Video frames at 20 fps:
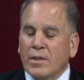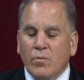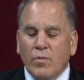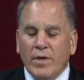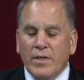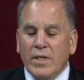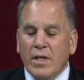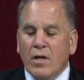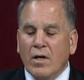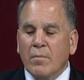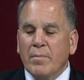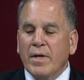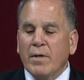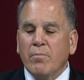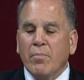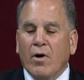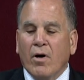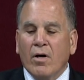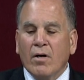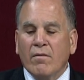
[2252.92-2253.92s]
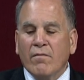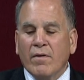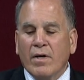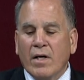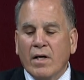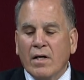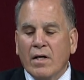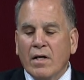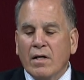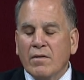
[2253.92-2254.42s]
Well, you know, a big part
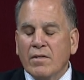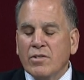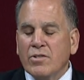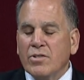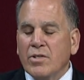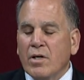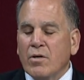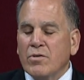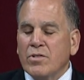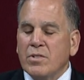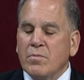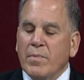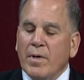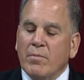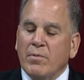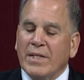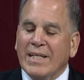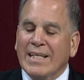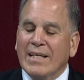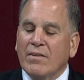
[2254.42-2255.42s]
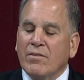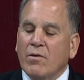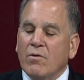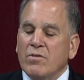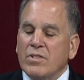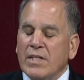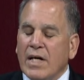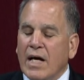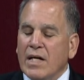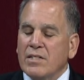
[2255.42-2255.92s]
of this show is to be able to get
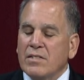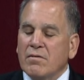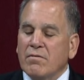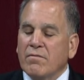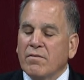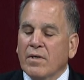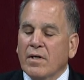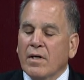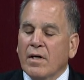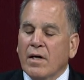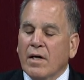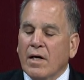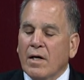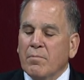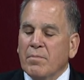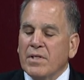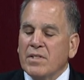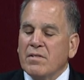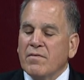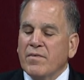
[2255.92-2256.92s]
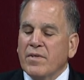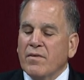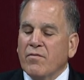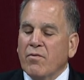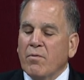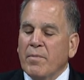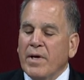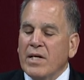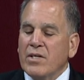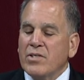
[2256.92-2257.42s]
those kinds of bits of
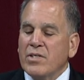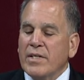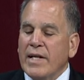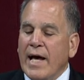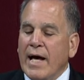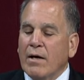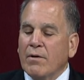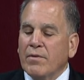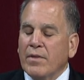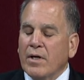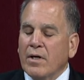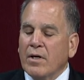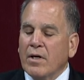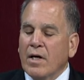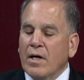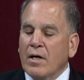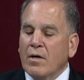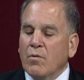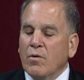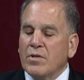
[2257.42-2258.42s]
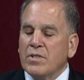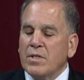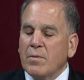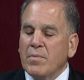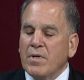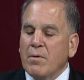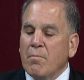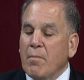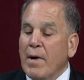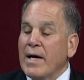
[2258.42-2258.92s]
information out there where
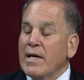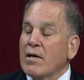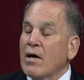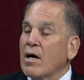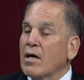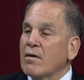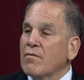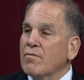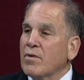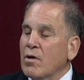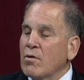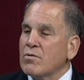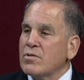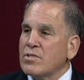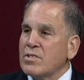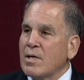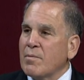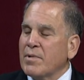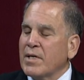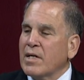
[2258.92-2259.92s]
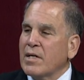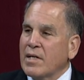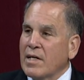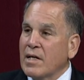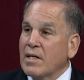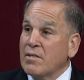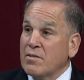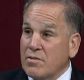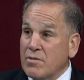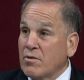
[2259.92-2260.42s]
somebody might not have known something.
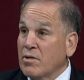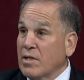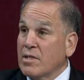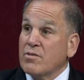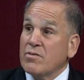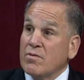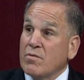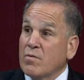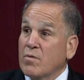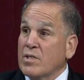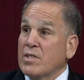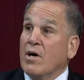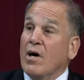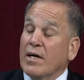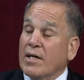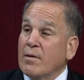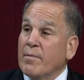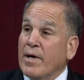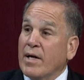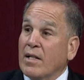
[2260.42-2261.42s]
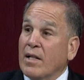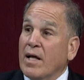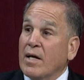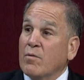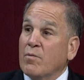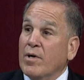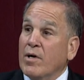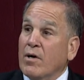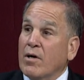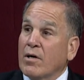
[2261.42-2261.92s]
And certainly just we're talking about it
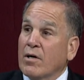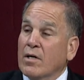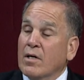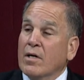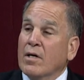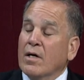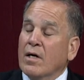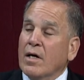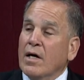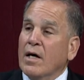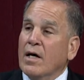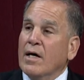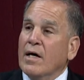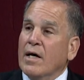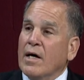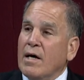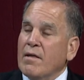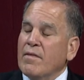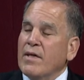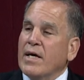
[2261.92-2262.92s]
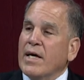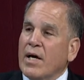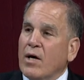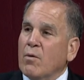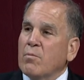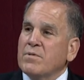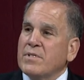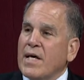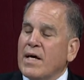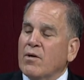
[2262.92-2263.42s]
like we are, I think
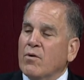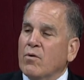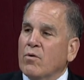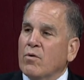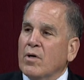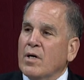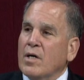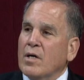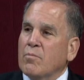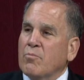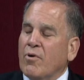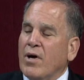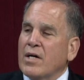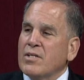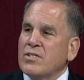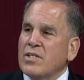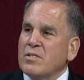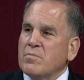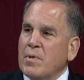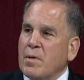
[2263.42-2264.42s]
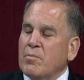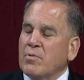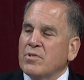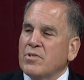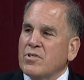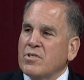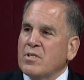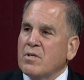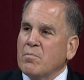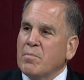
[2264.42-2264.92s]
helps that whole process. People
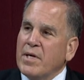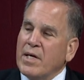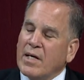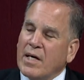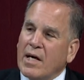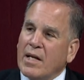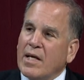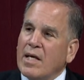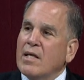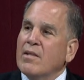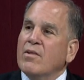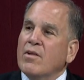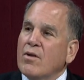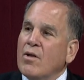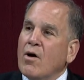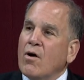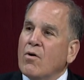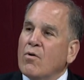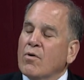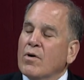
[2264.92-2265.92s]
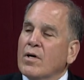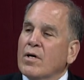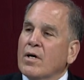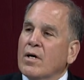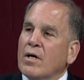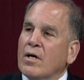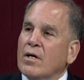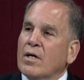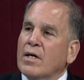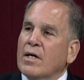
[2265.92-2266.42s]
just to be kind of in the know.
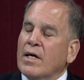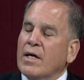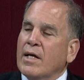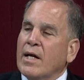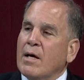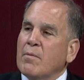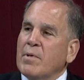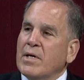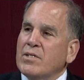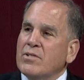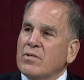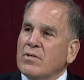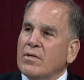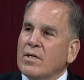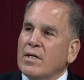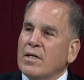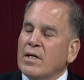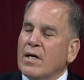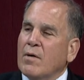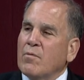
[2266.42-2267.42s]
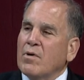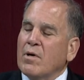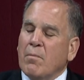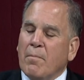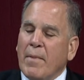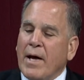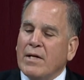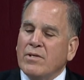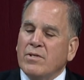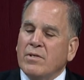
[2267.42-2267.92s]
And I bet you, I would
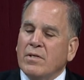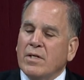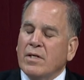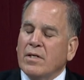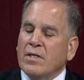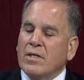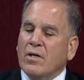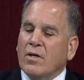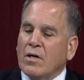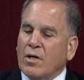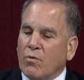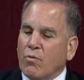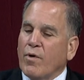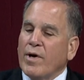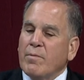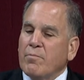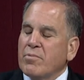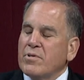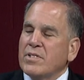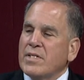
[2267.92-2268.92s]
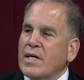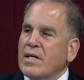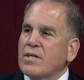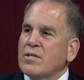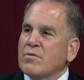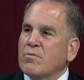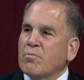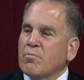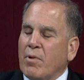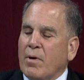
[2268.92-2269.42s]
imagine, you know, a great
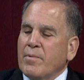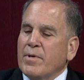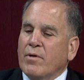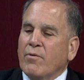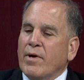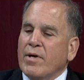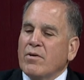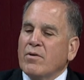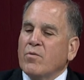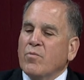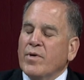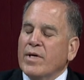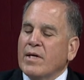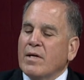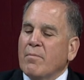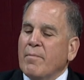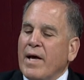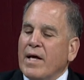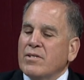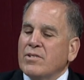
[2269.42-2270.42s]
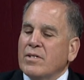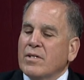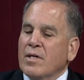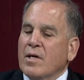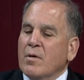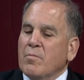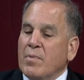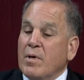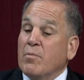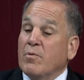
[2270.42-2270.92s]
percentage, probably greater than we could imagine,
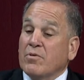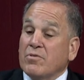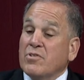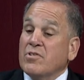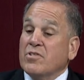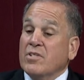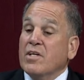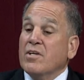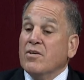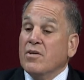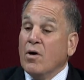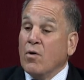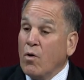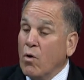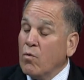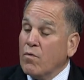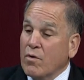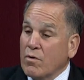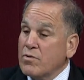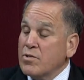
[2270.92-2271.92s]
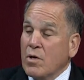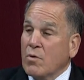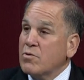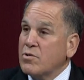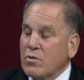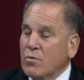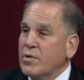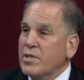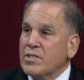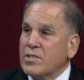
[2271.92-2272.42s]
people just didn't know, oh, there's no
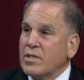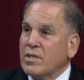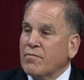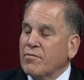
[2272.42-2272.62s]
tuition.